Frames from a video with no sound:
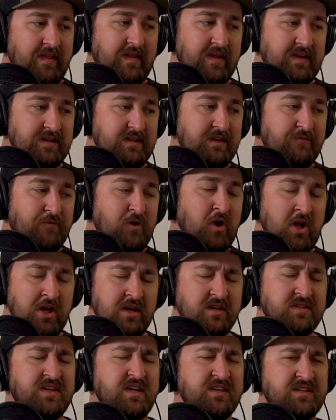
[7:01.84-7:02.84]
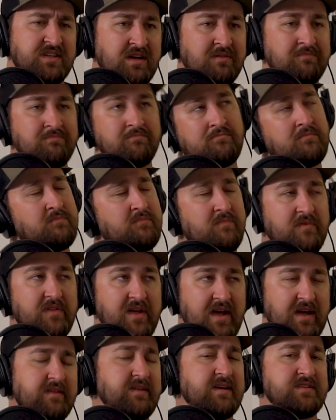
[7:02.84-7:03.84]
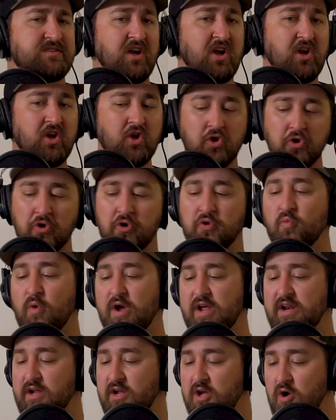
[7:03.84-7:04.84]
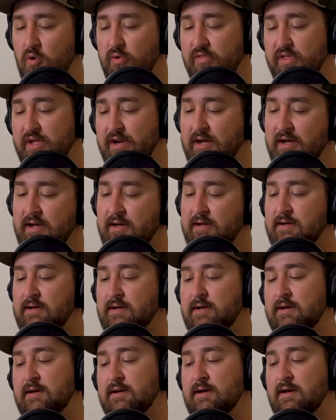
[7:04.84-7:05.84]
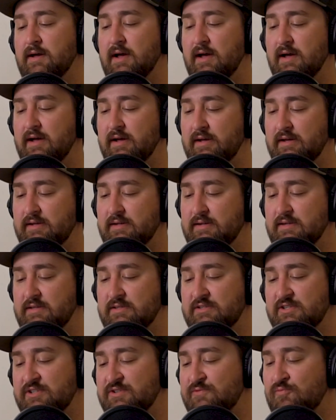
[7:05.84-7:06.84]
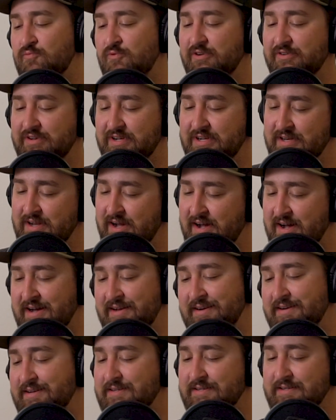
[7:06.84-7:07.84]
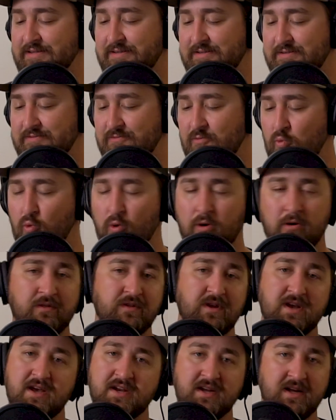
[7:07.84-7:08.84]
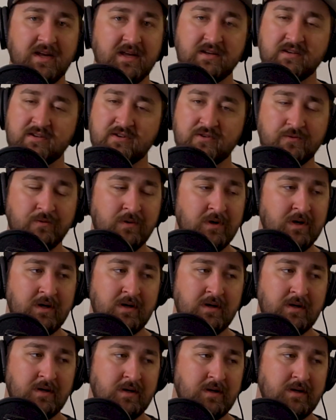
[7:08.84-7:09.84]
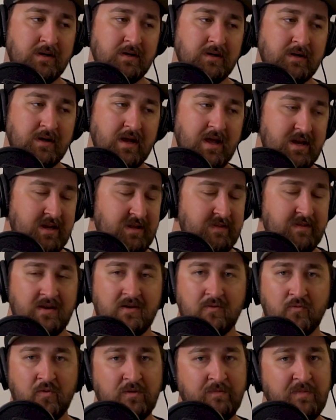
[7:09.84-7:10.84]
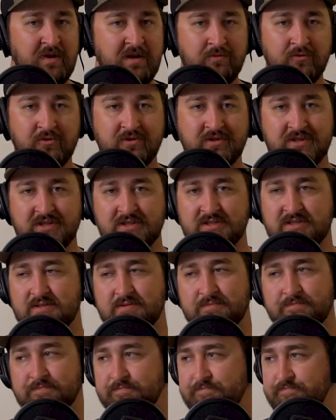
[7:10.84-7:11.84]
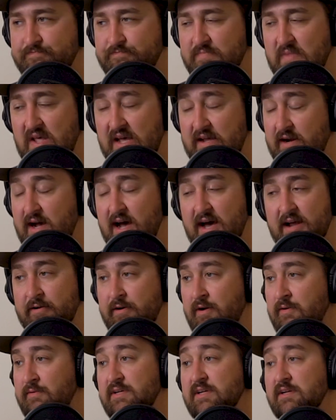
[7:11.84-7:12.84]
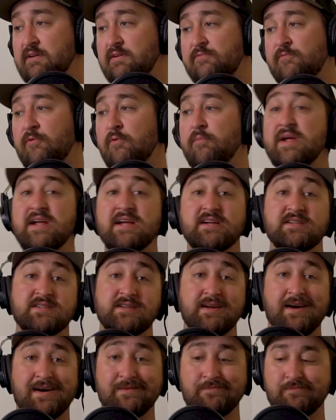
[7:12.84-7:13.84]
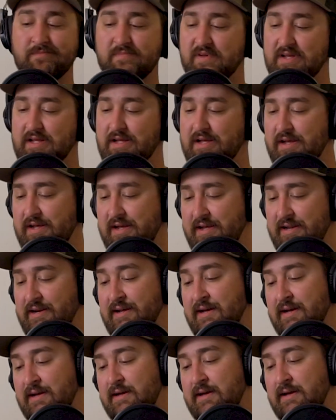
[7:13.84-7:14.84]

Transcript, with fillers: think that if you're going to say something, that that's a good way to go with it. Uh, it's just really not worth getting into anything with people. It's just that, I don't know. For me, it's not. But, and